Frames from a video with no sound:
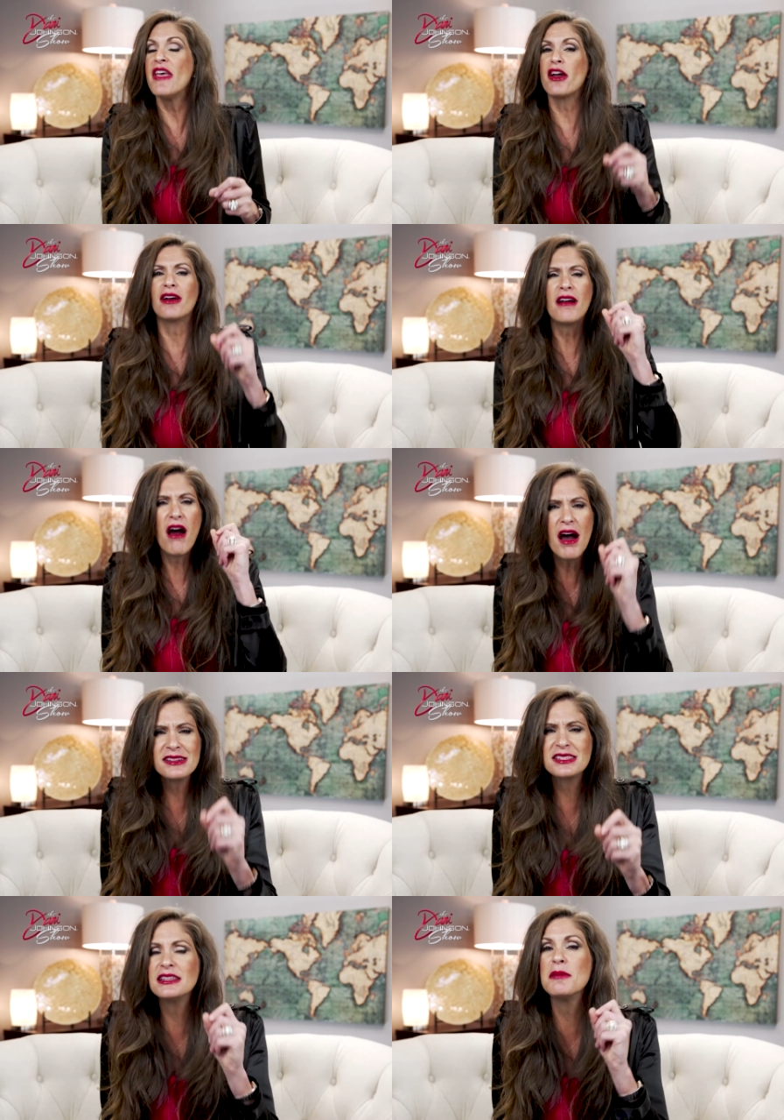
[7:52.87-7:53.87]
They are
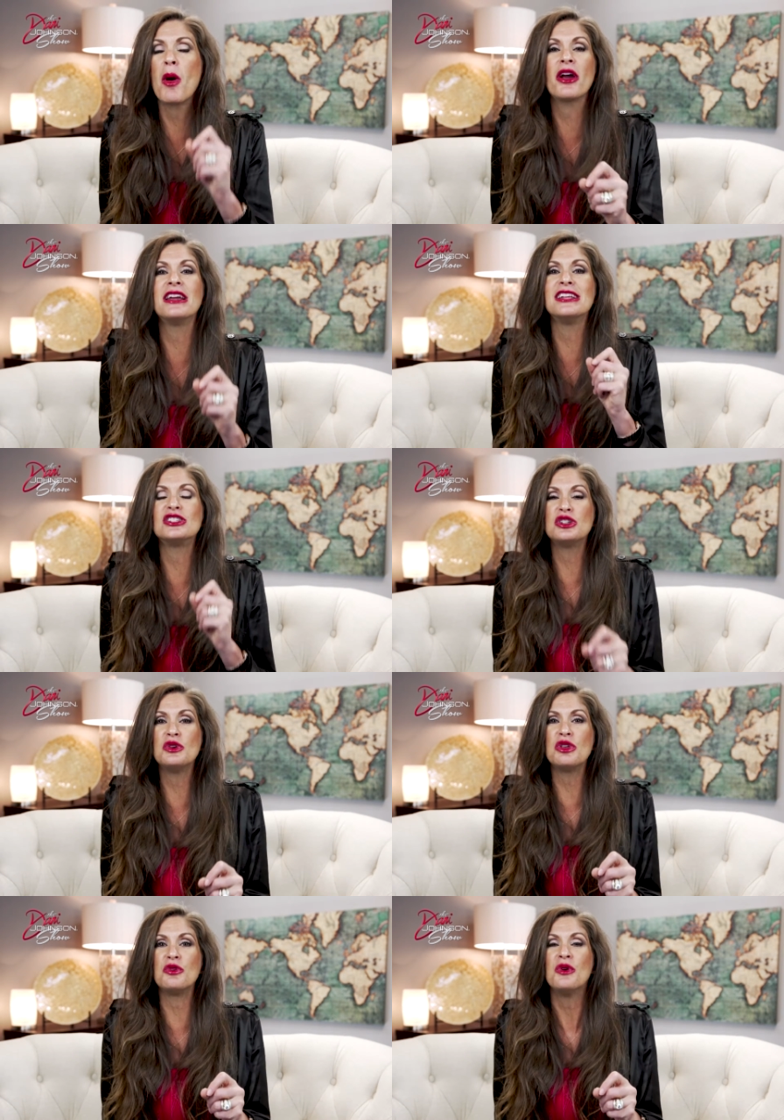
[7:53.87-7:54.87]
constantly marketing to
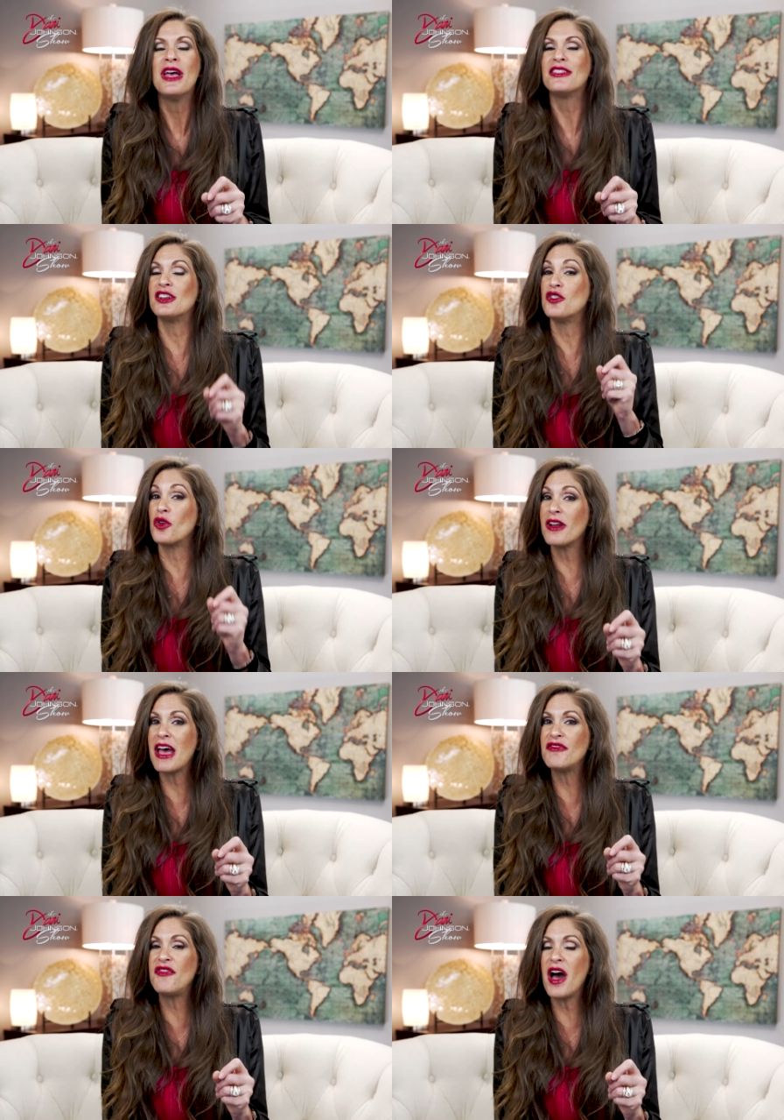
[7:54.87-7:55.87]
you that in order to
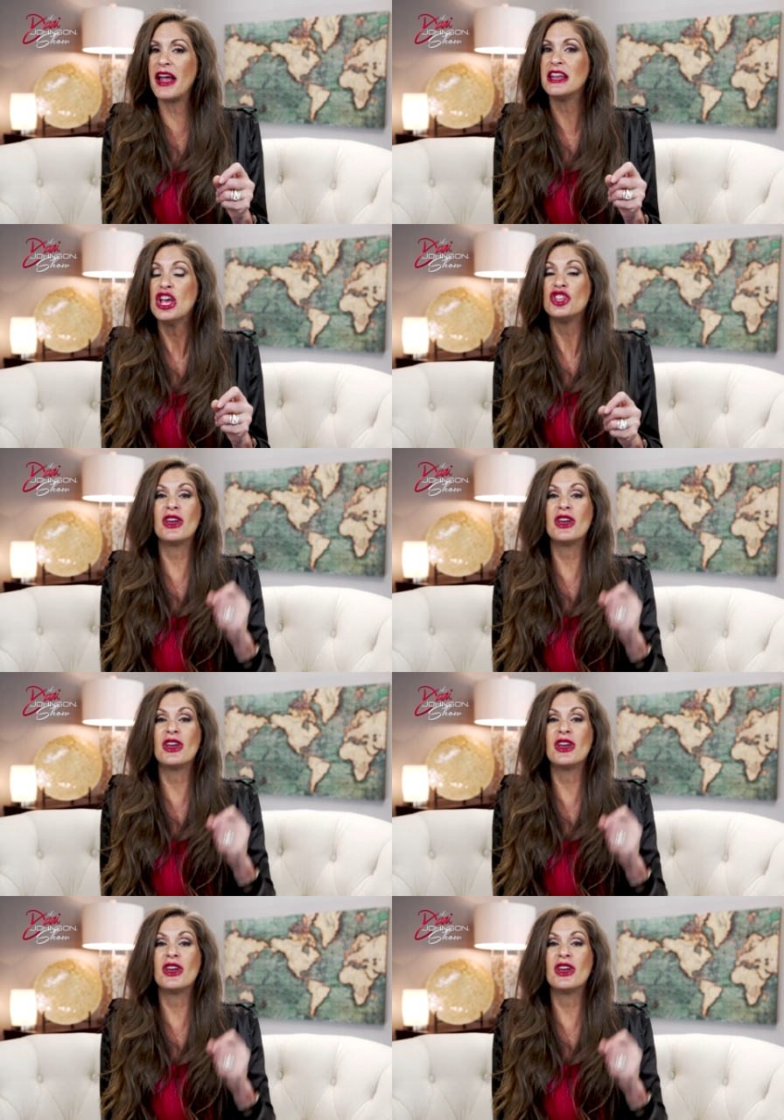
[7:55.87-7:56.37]
have fun,